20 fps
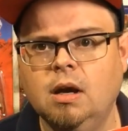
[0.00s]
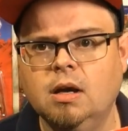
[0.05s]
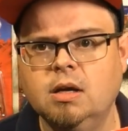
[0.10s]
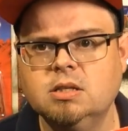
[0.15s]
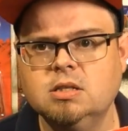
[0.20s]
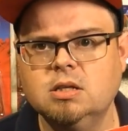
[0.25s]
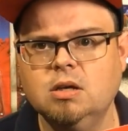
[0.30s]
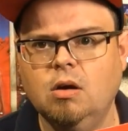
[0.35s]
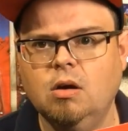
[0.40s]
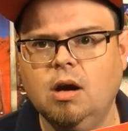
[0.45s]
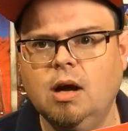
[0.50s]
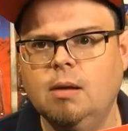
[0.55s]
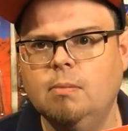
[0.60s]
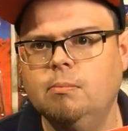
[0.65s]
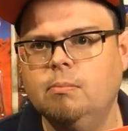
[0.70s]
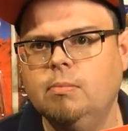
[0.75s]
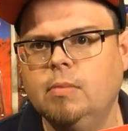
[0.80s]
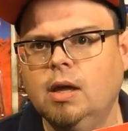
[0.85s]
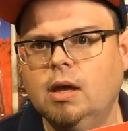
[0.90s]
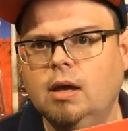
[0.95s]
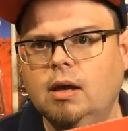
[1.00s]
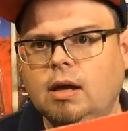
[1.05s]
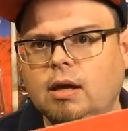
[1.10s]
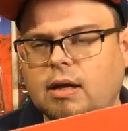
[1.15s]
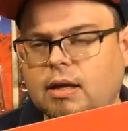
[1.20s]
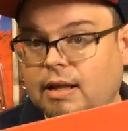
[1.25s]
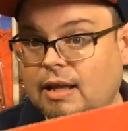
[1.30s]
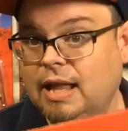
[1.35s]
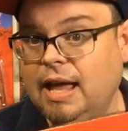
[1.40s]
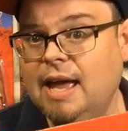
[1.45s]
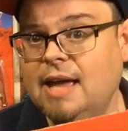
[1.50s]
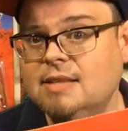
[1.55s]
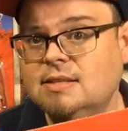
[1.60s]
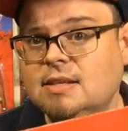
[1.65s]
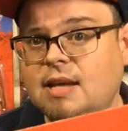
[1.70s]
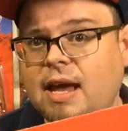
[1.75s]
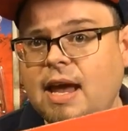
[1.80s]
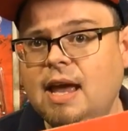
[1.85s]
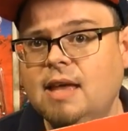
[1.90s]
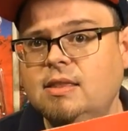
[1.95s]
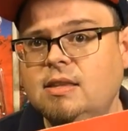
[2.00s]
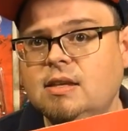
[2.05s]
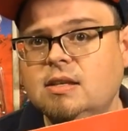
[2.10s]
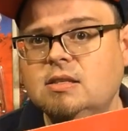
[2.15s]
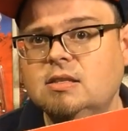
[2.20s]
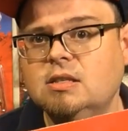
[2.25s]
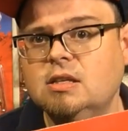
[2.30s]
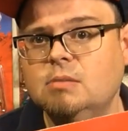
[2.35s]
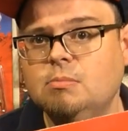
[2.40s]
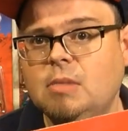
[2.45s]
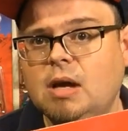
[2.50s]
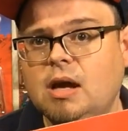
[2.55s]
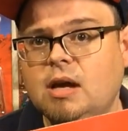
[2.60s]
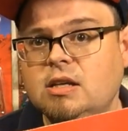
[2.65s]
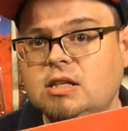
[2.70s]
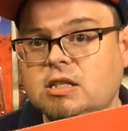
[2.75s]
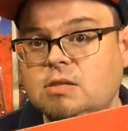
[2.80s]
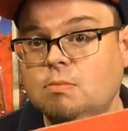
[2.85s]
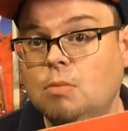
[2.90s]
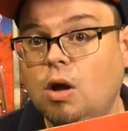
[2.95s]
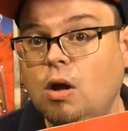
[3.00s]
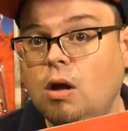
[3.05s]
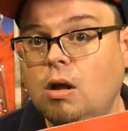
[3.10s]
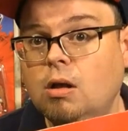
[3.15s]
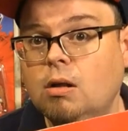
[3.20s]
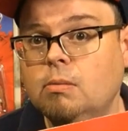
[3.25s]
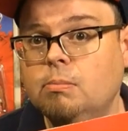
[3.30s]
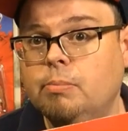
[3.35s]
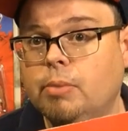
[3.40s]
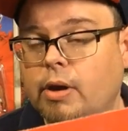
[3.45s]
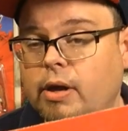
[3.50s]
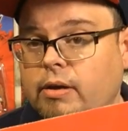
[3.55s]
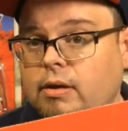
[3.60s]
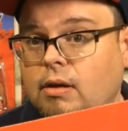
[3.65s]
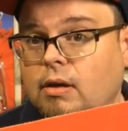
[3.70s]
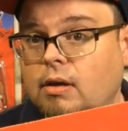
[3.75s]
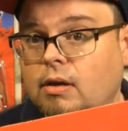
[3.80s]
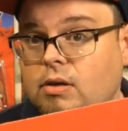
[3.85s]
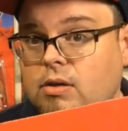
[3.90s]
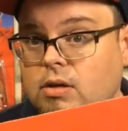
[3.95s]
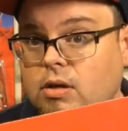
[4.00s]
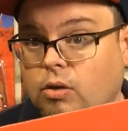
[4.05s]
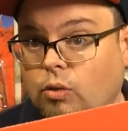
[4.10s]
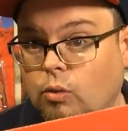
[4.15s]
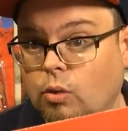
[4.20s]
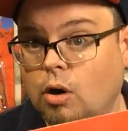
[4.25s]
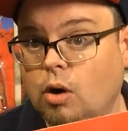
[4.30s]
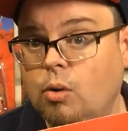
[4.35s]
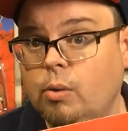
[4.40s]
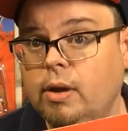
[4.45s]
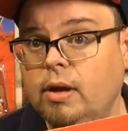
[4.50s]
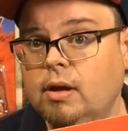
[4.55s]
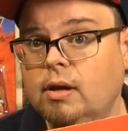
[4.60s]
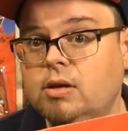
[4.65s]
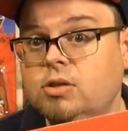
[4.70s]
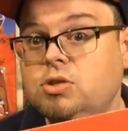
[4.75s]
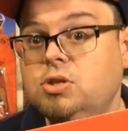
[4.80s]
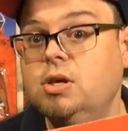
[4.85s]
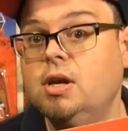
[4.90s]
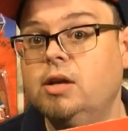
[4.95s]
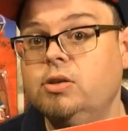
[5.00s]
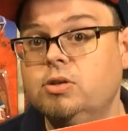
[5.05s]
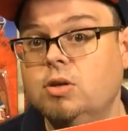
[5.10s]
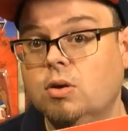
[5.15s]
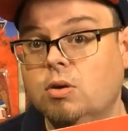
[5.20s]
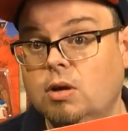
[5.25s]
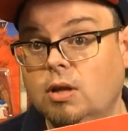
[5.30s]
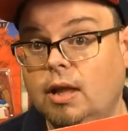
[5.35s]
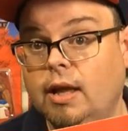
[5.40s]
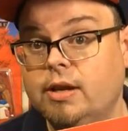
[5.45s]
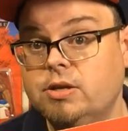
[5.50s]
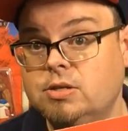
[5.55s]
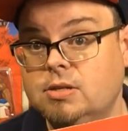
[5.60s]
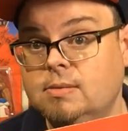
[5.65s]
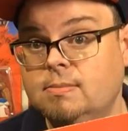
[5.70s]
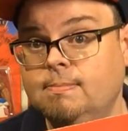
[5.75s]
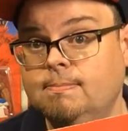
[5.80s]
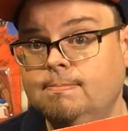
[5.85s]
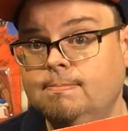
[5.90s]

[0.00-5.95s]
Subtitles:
So I'm glad to add this to my small but growing G.I. Joe collection.